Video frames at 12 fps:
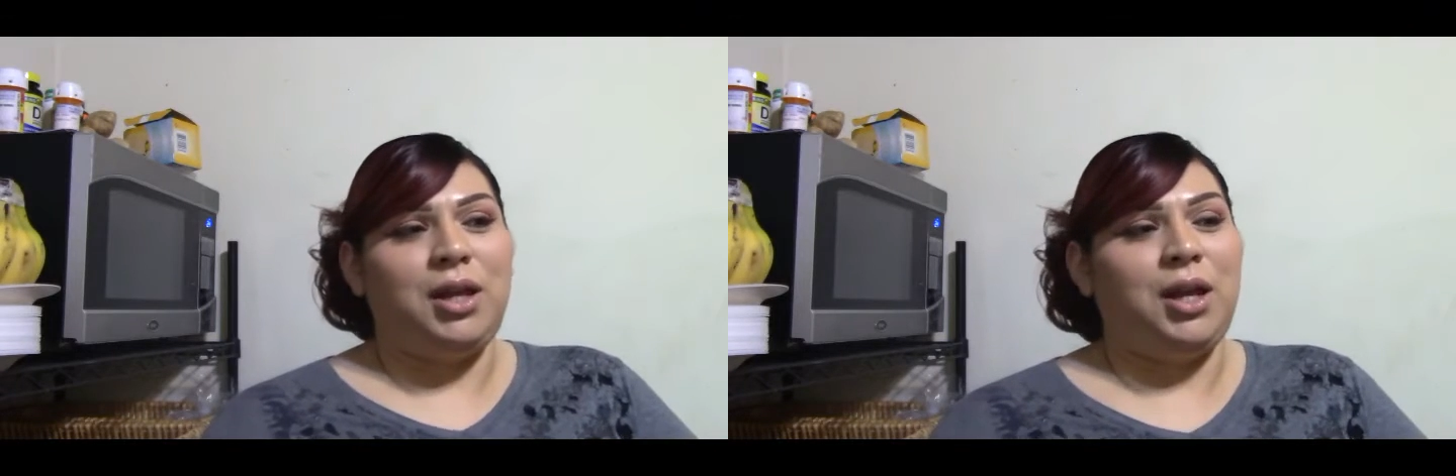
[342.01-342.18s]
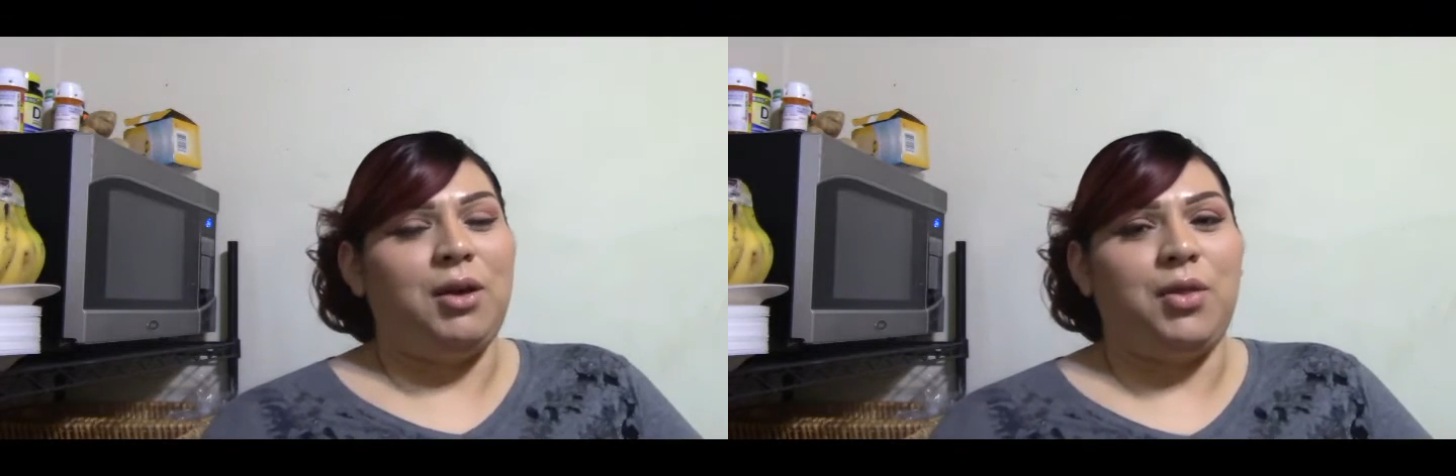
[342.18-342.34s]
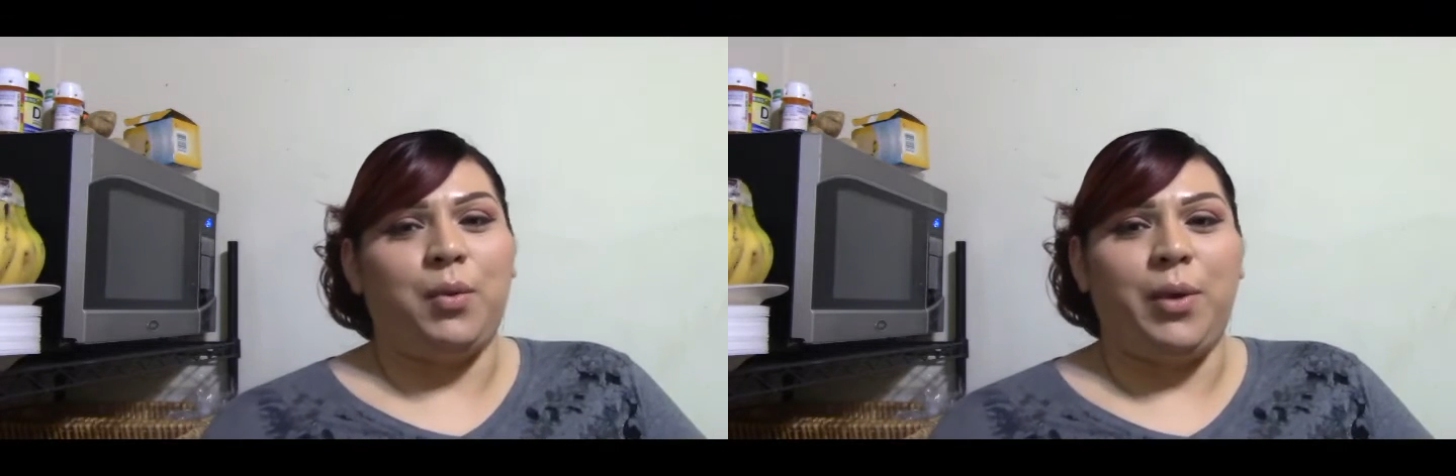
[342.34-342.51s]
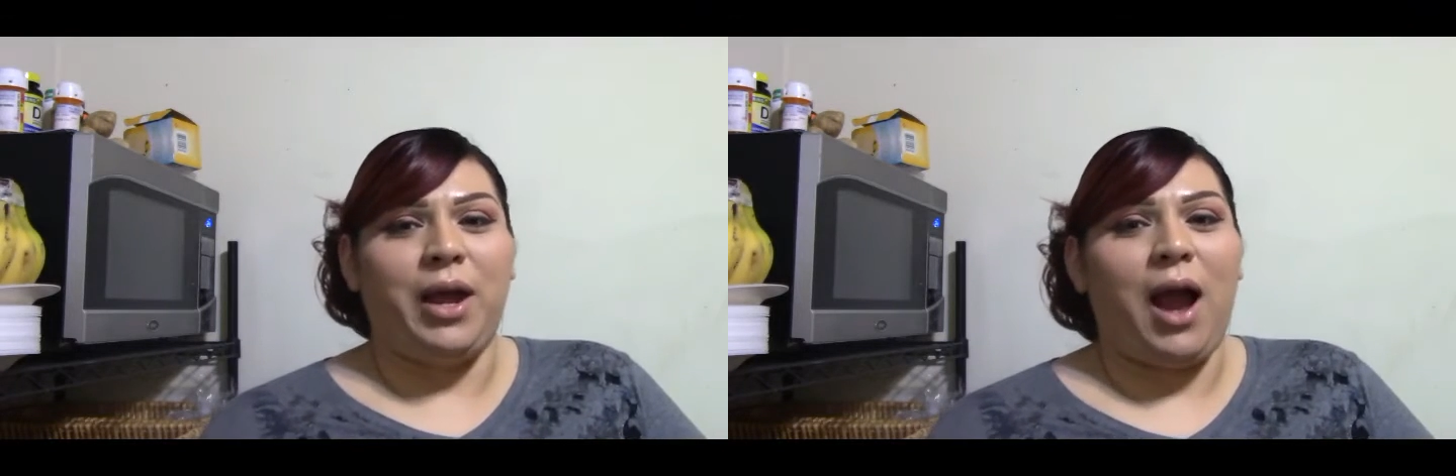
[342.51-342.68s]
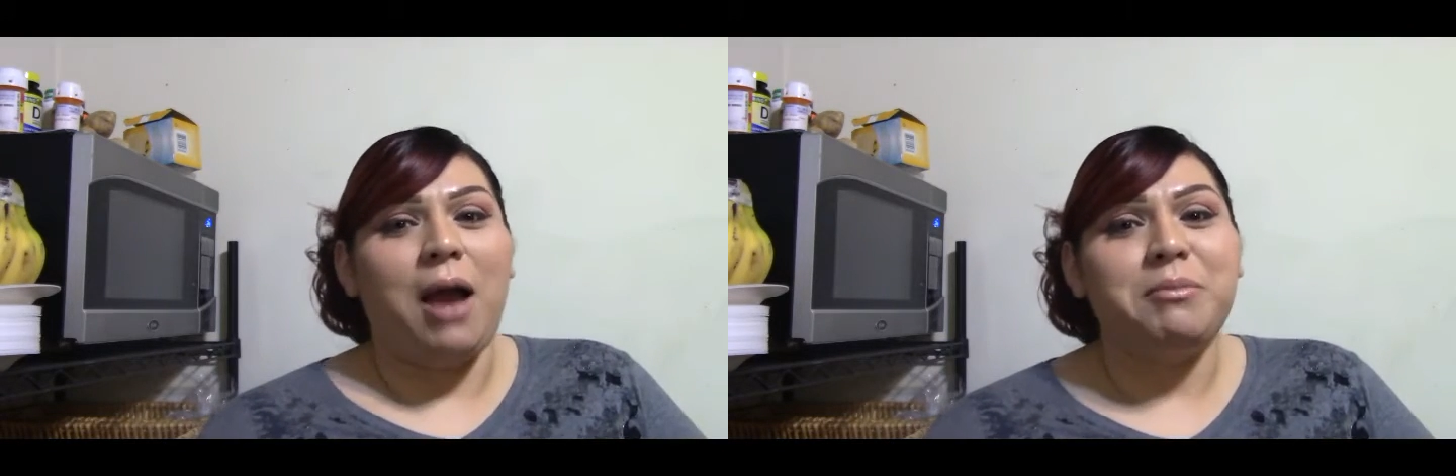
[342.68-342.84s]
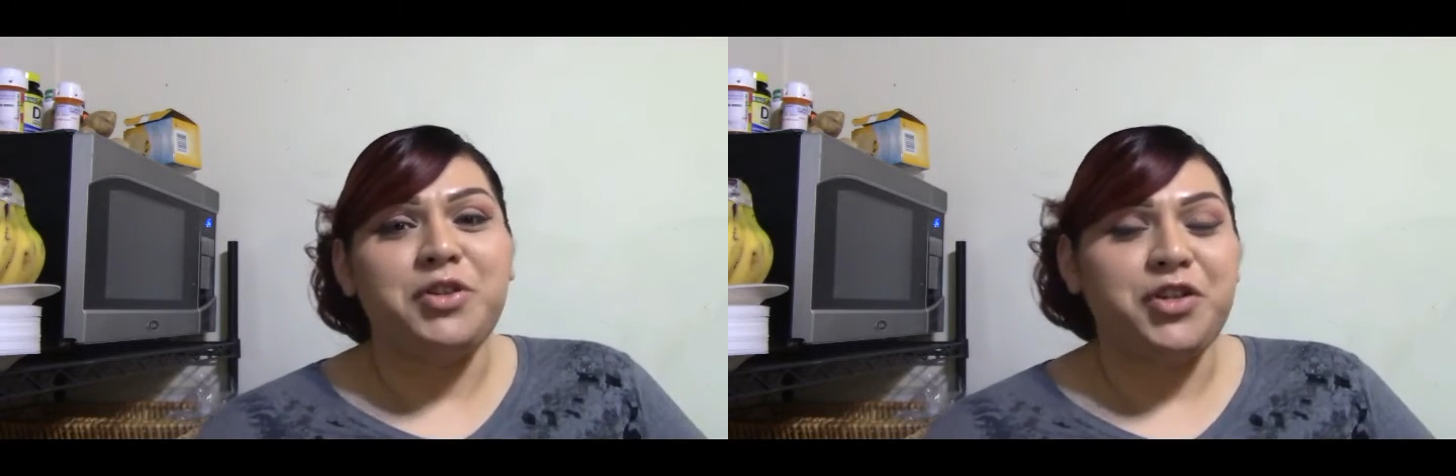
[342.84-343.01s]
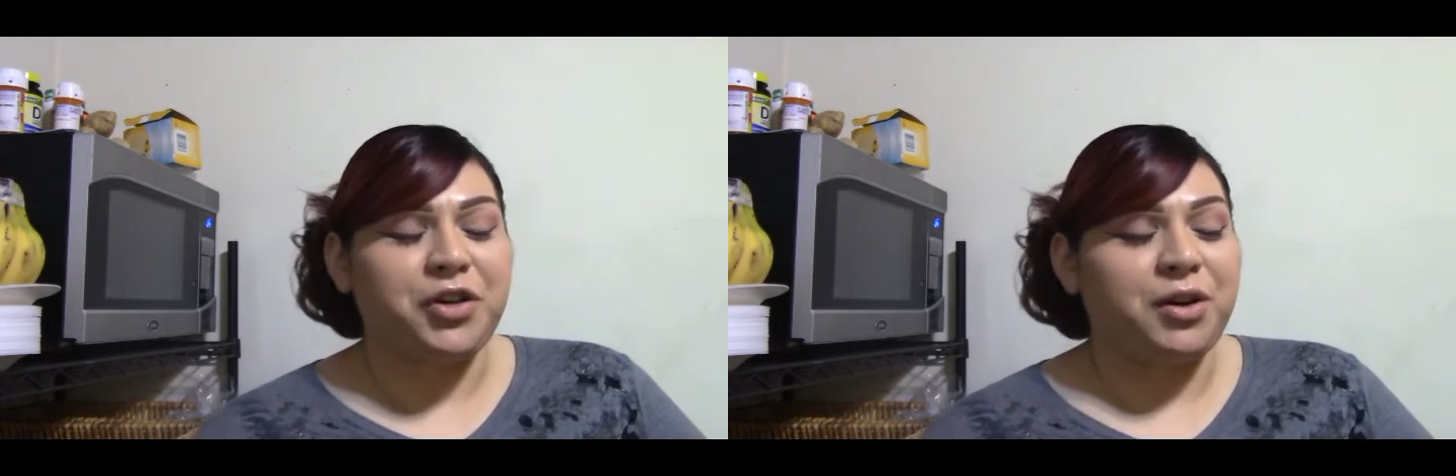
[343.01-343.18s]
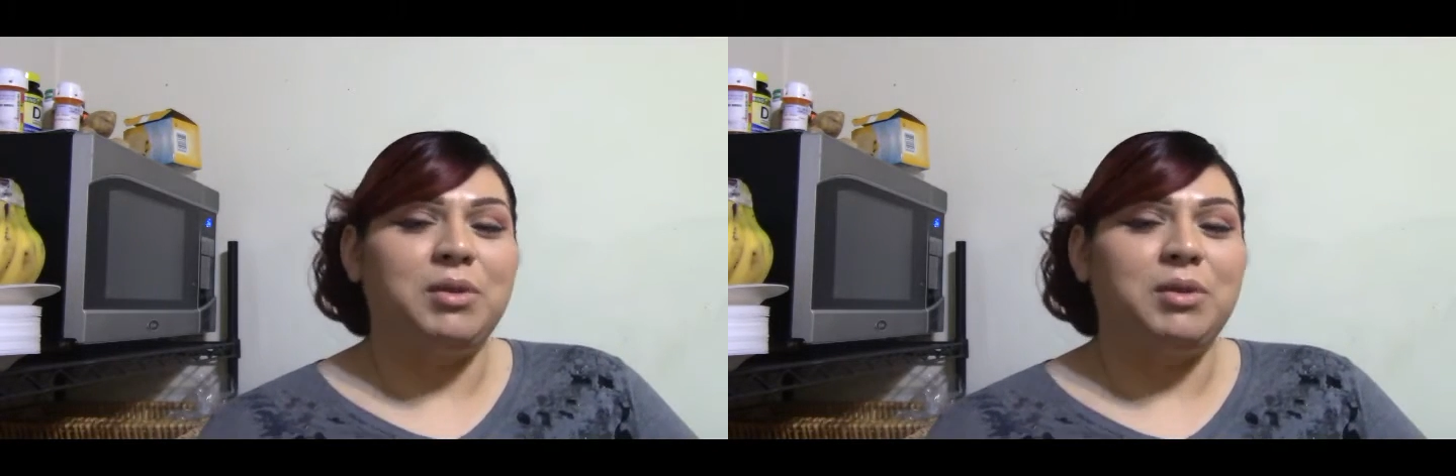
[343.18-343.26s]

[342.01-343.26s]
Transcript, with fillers: you know, the week, I'm sure,